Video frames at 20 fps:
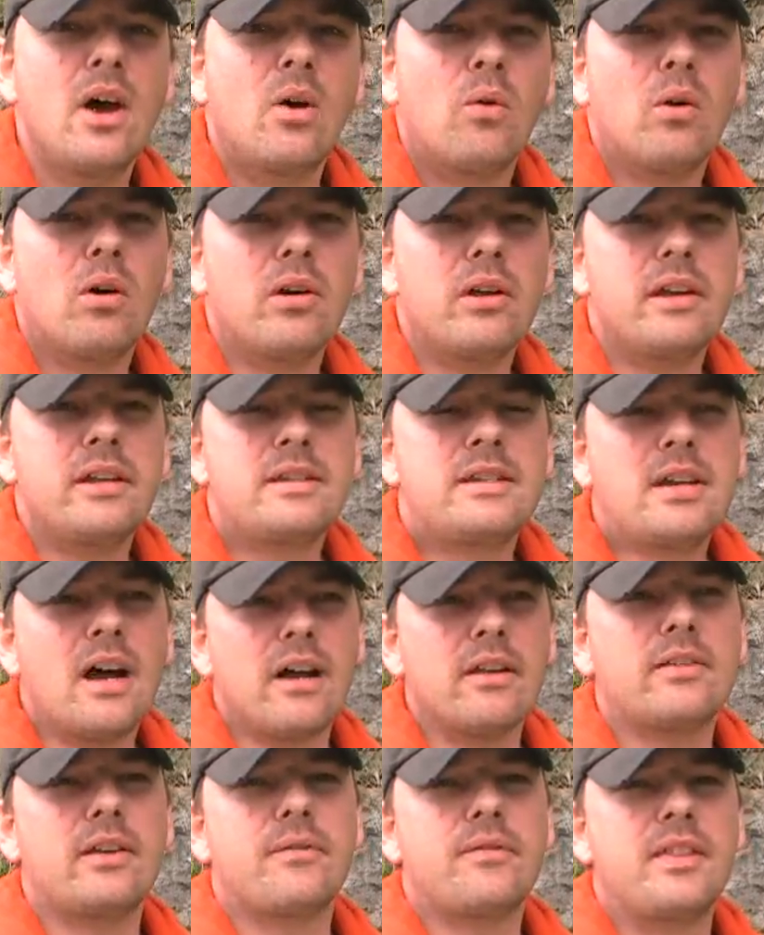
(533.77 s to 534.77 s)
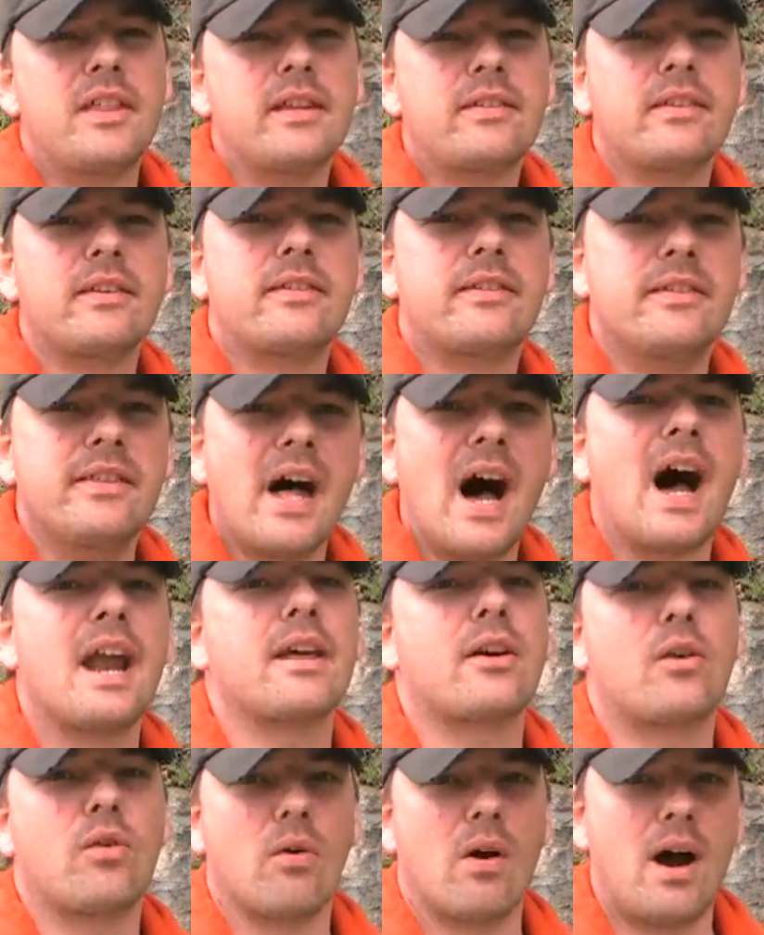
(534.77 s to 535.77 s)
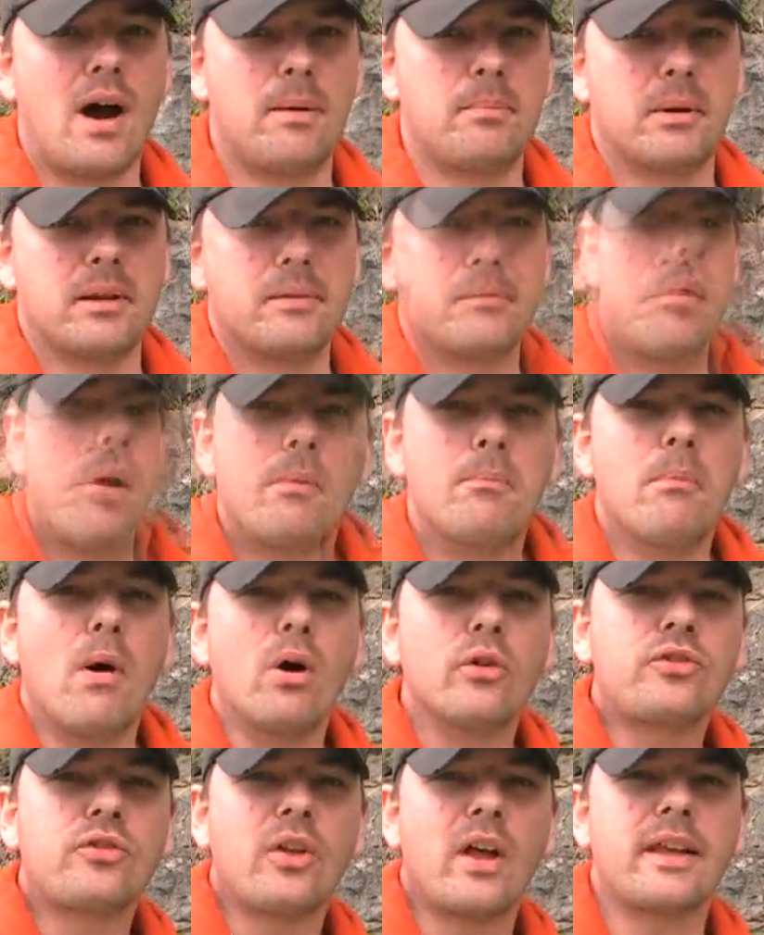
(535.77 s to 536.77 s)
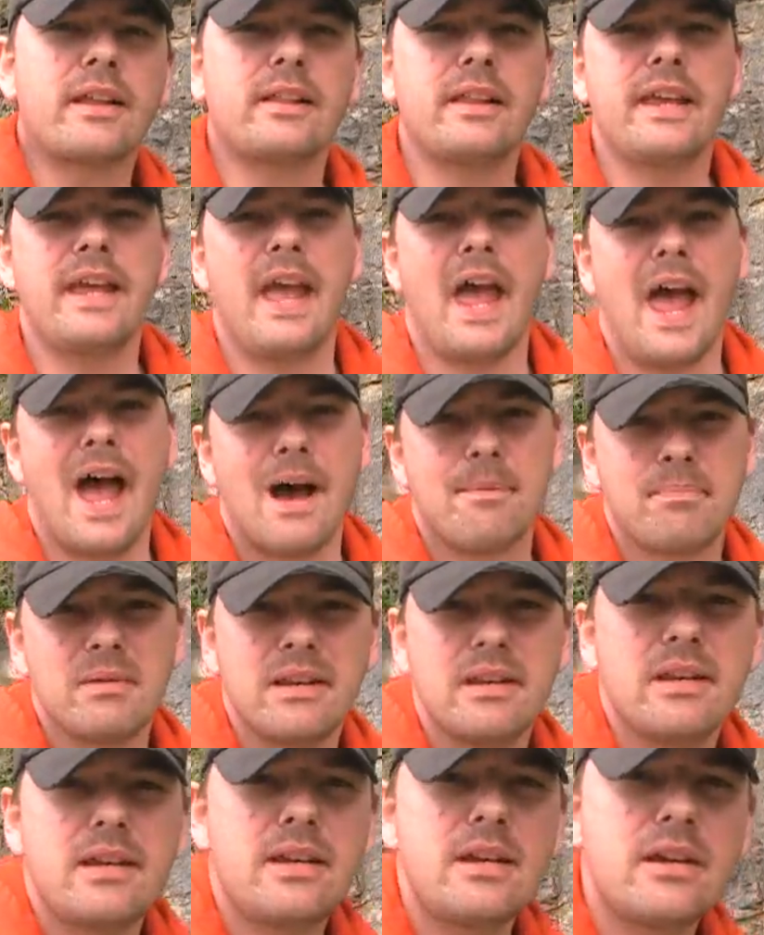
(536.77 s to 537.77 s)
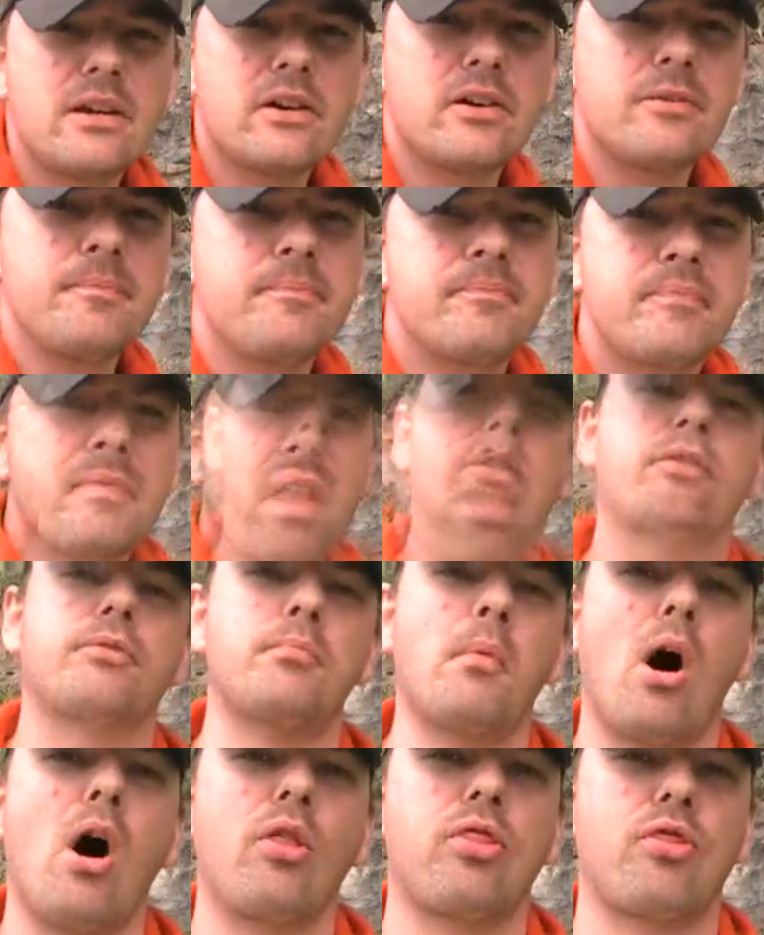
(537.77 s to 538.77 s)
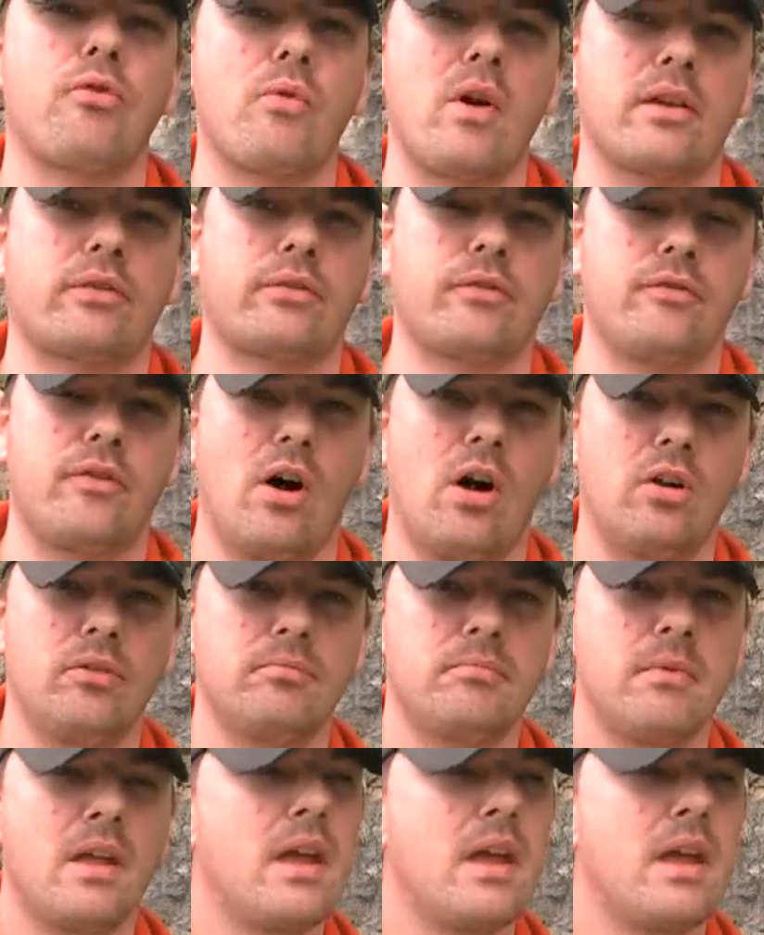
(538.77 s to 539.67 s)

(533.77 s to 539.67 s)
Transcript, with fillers: Well, it does if this is not a graben. What most likely happened here is a small thrust fault.